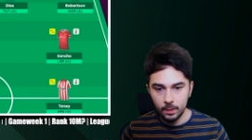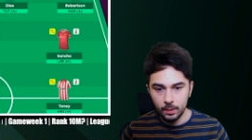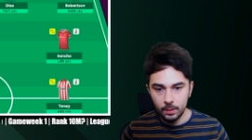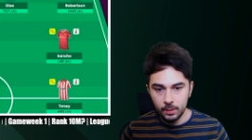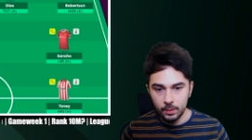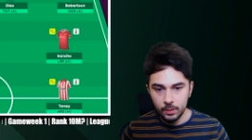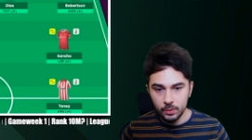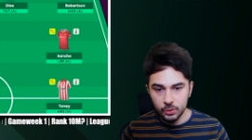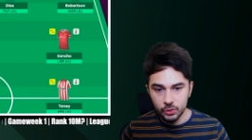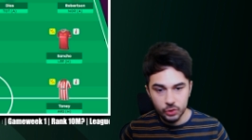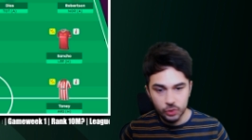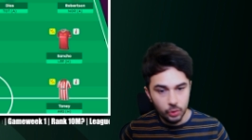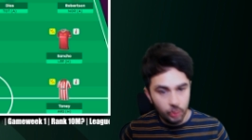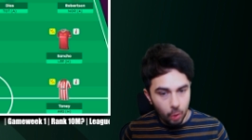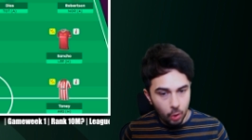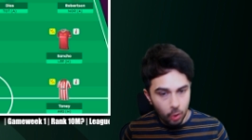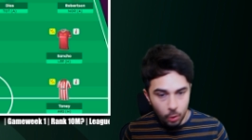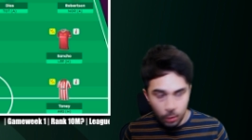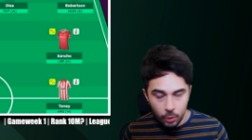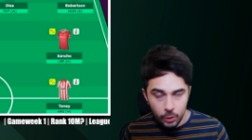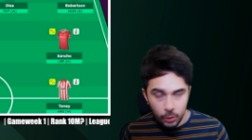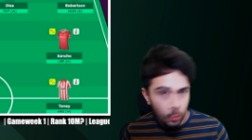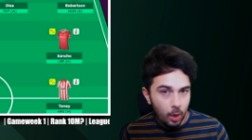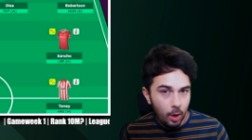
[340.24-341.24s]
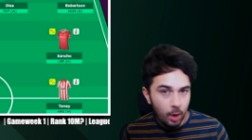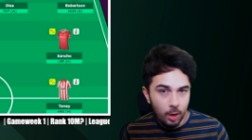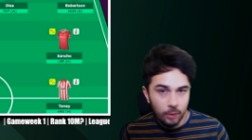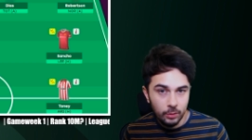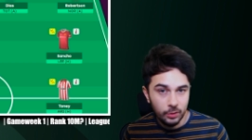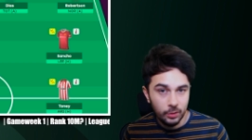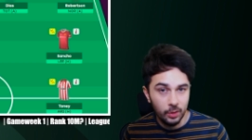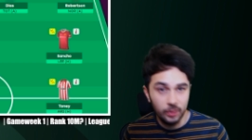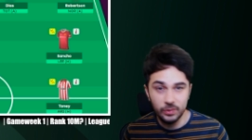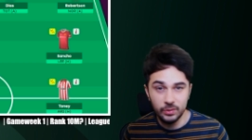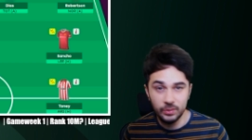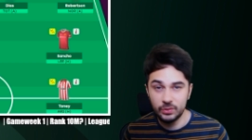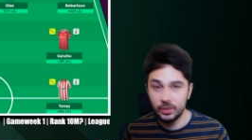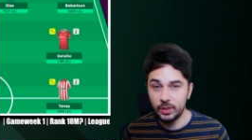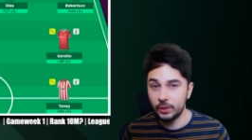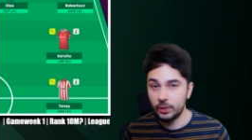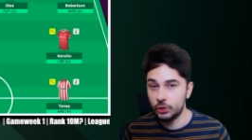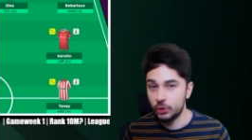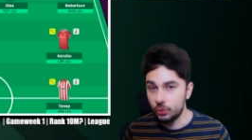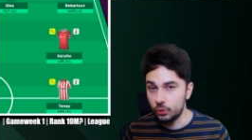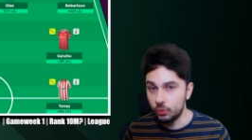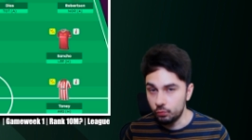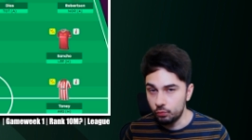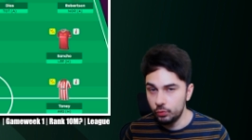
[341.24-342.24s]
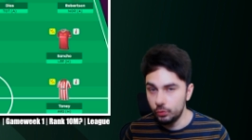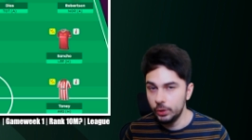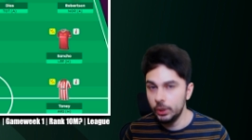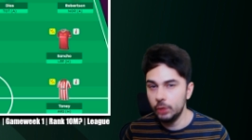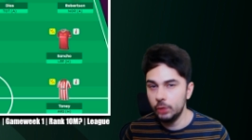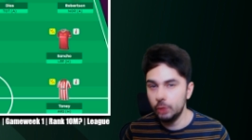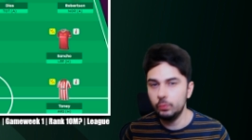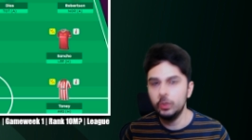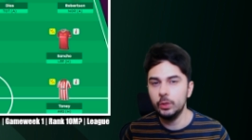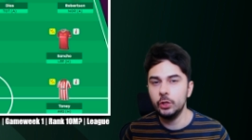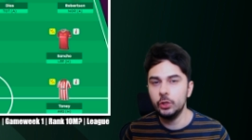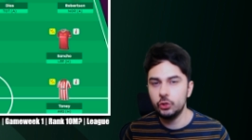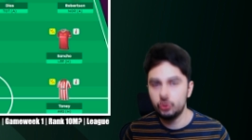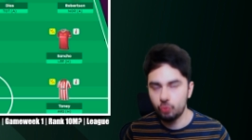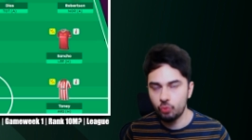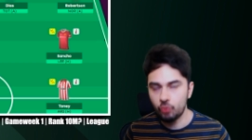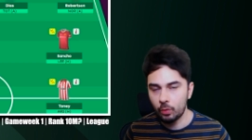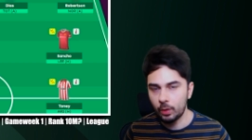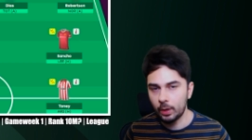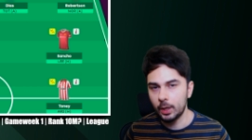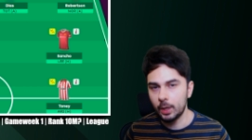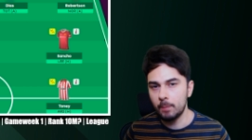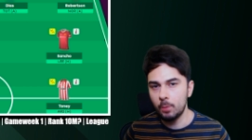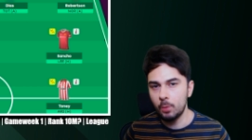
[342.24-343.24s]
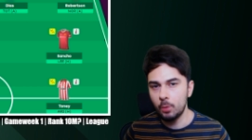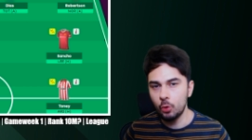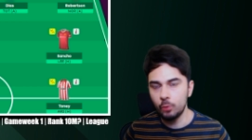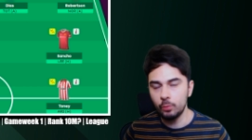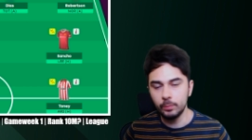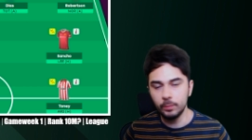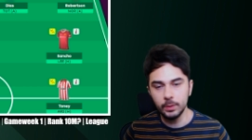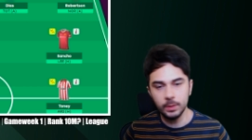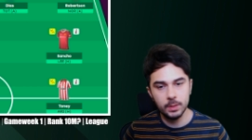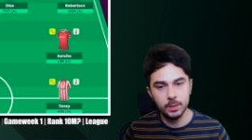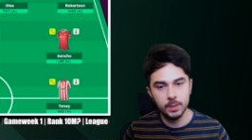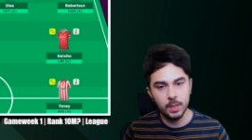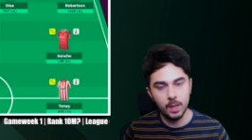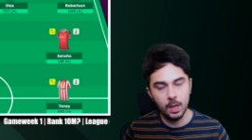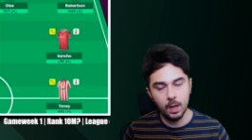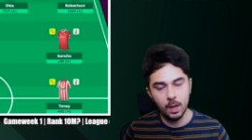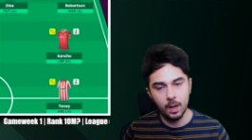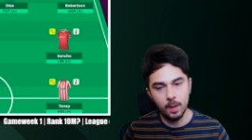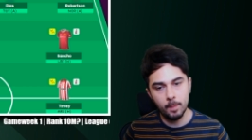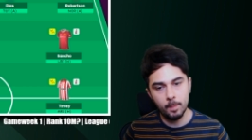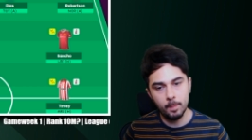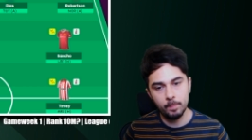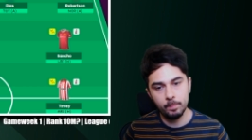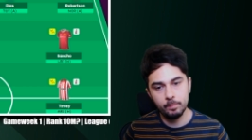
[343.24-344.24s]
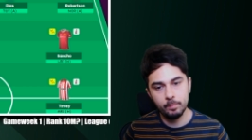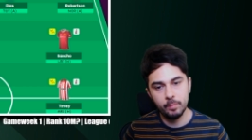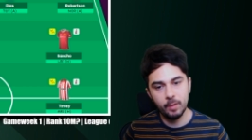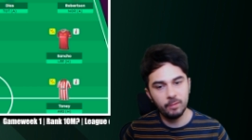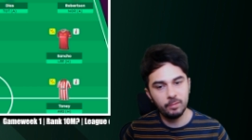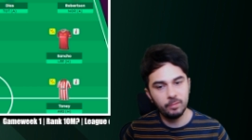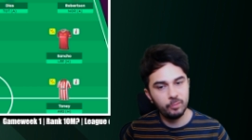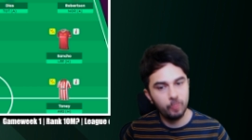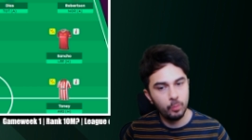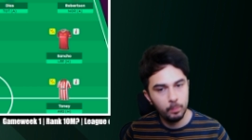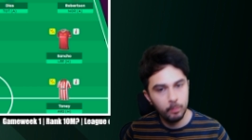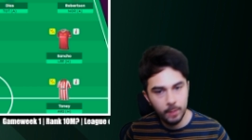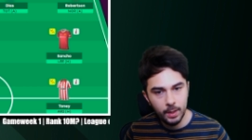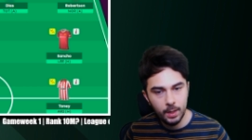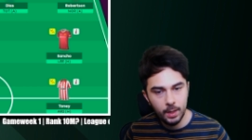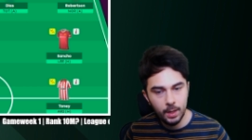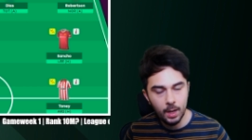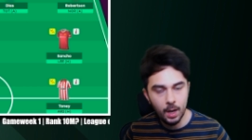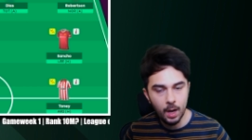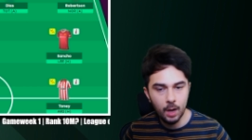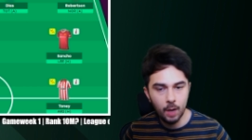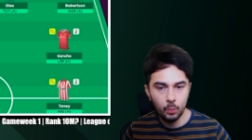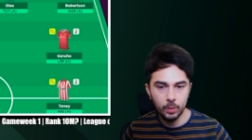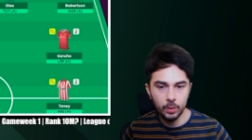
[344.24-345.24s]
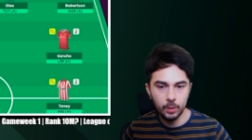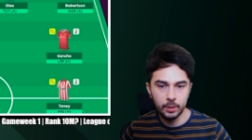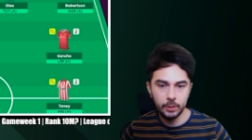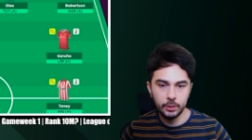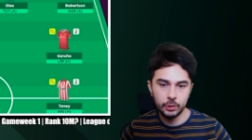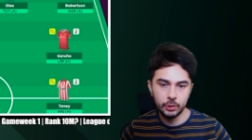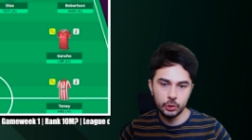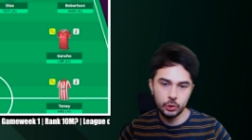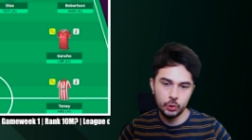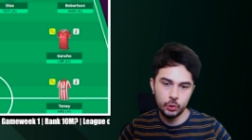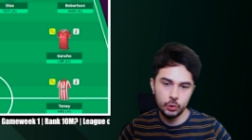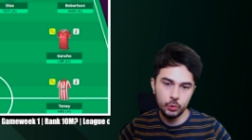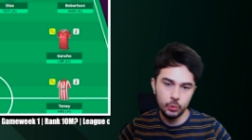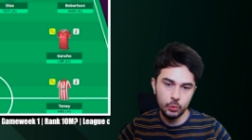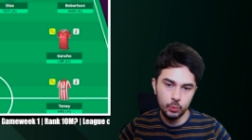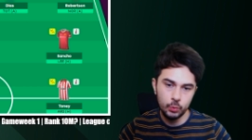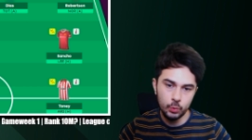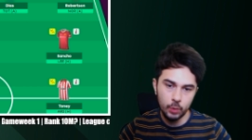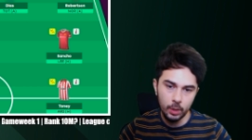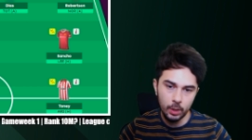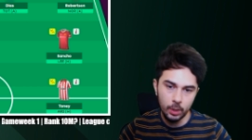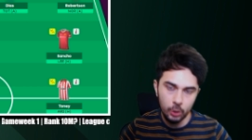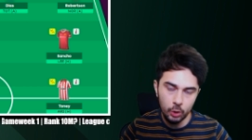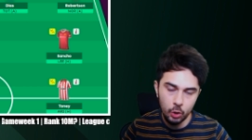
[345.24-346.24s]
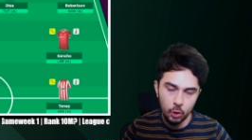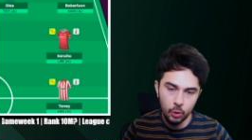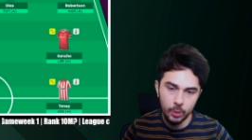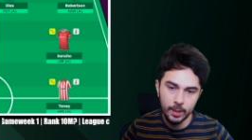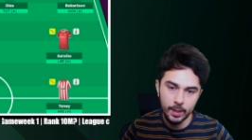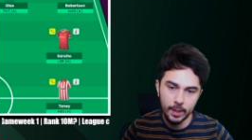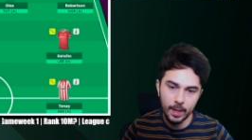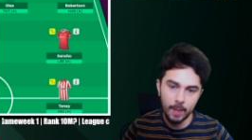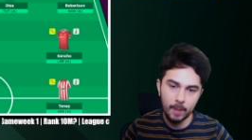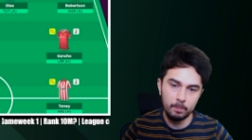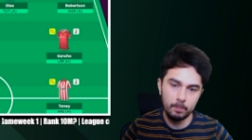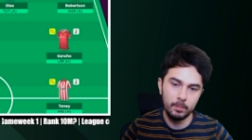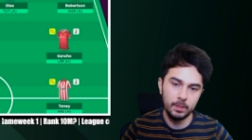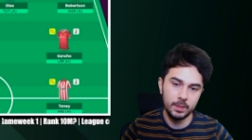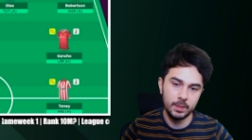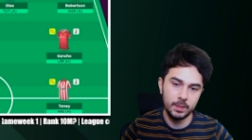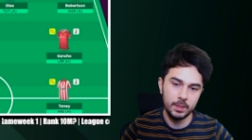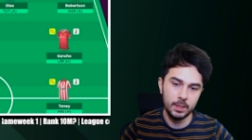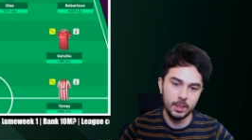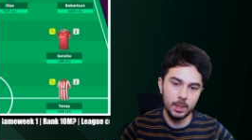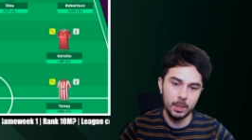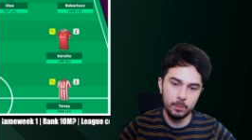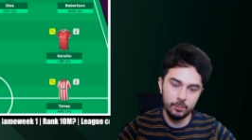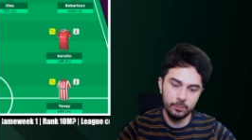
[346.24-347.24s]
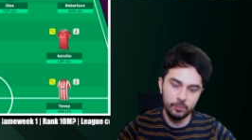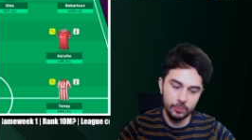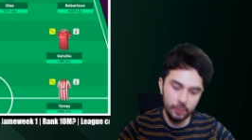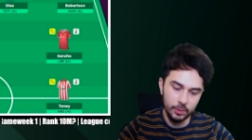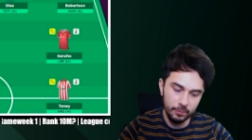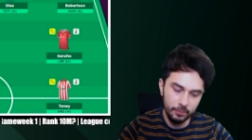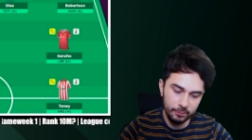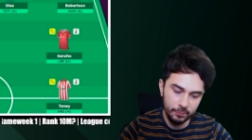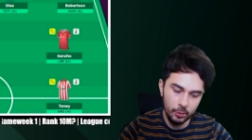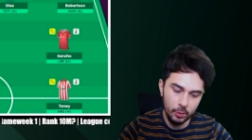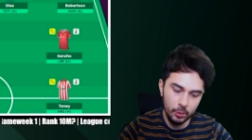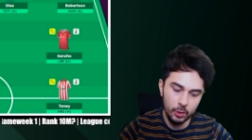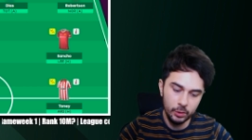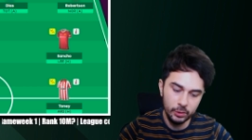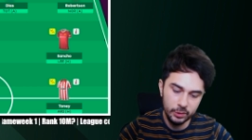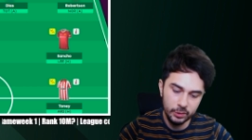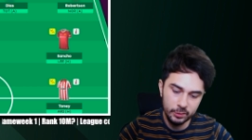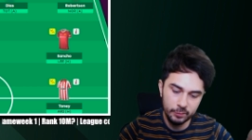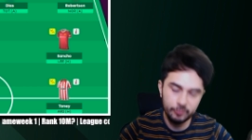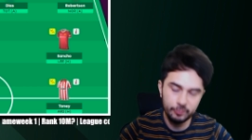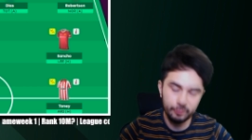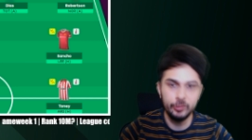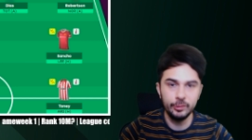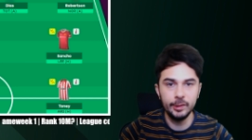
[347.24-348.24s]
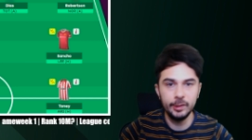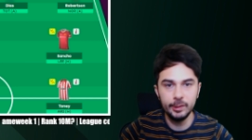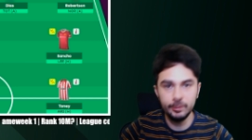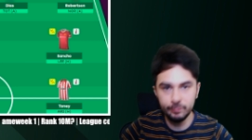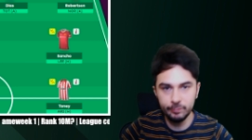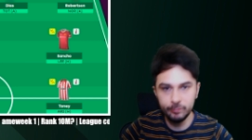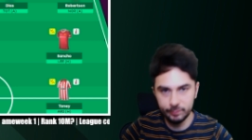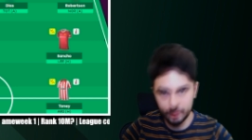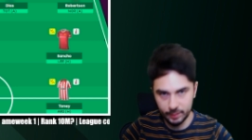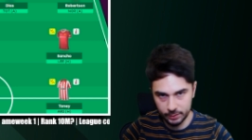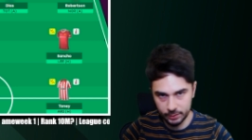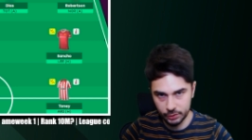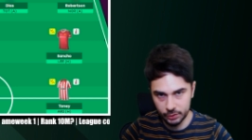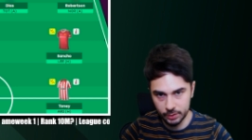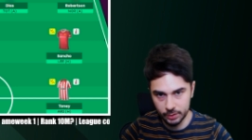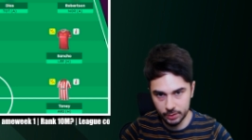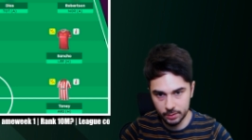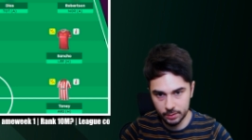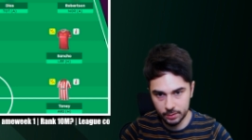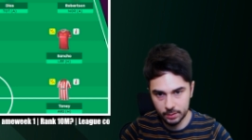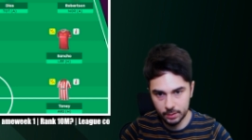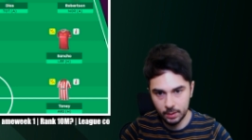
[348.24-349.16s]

So the early wildcards is actually really, really strong at the moment. Um, but for me, I want to look at my team for the first three fixtures.